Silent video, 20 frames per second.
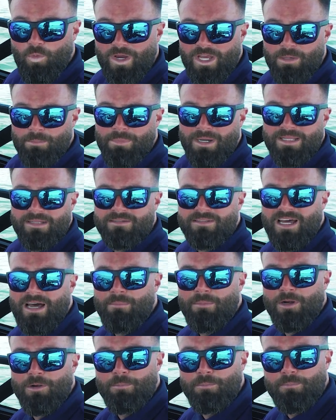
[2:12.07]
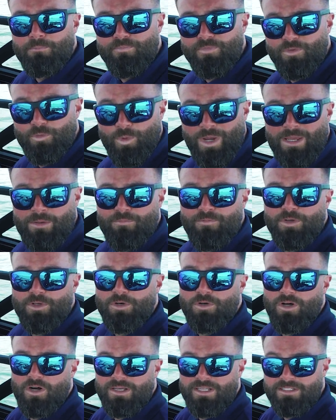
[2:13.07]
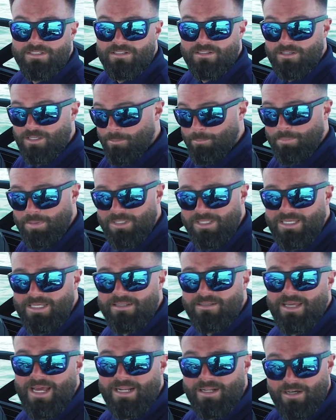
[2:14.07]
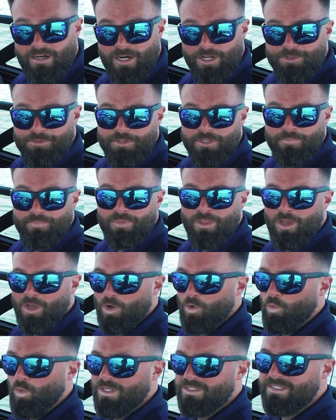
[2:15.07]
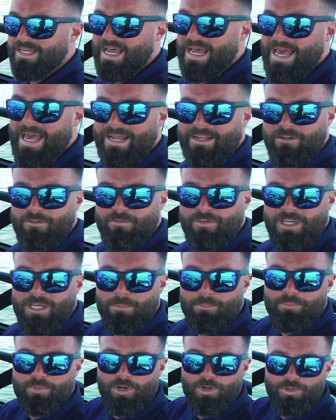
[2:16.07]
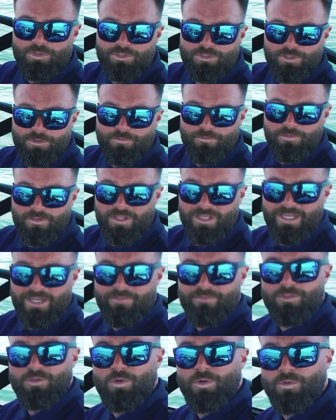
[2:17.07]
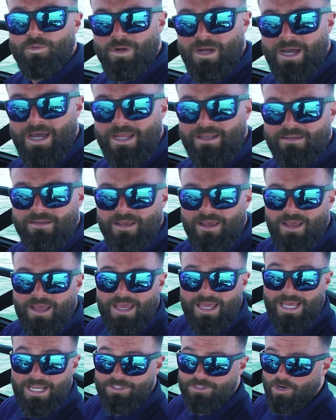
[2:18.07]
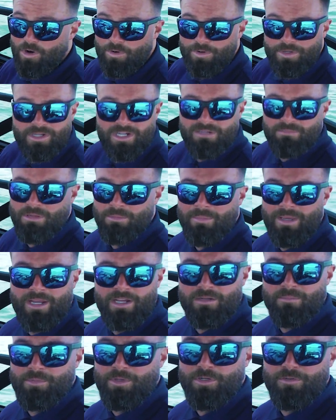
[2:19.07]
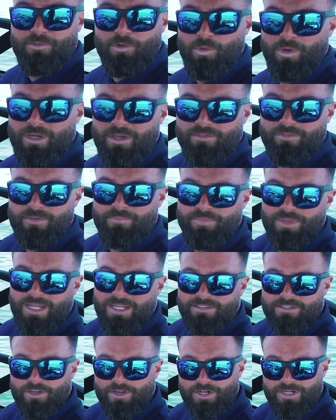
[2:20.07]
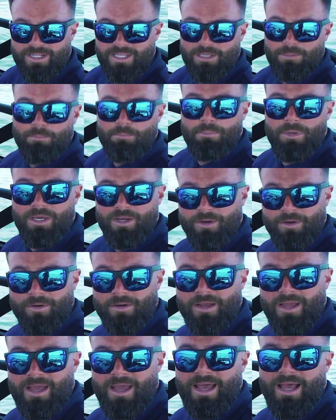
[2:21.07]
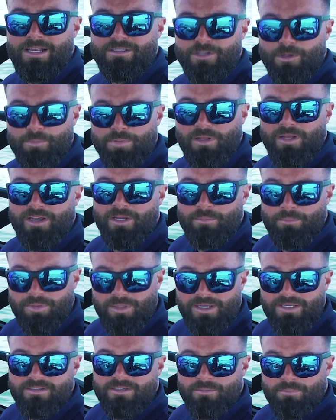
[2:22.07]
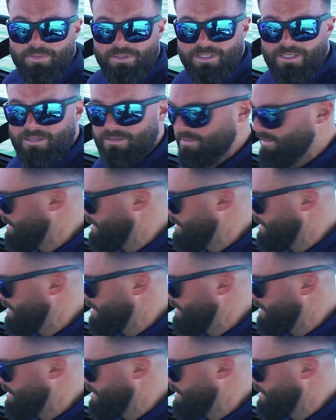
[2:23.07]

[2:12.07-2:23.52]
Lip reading: way, by the time our ram fill is complete at 100, once I activate Pro Surf left or right, it's already going to be making a beautiful wave, and it's only going to get bigger as our plug and play is complete.